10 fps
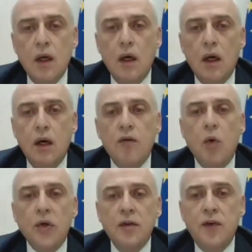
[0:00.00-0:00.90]
Uh,
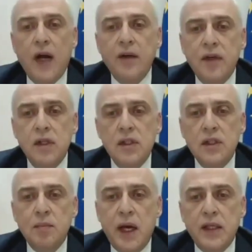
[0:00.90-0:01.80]
45 years
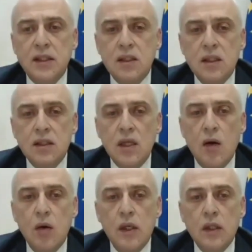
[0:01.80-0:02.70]
passed since
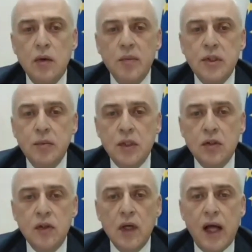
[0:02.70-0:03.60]
our commitment to
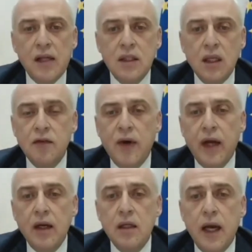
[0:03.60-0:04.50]
the Helsinki
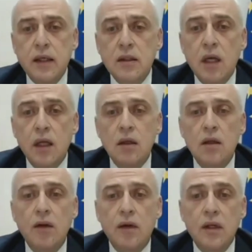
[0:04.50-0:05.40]
Final Act and
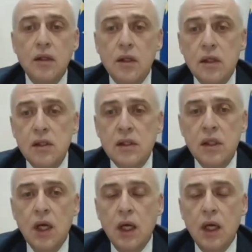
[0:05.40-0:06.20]
uh, 30 years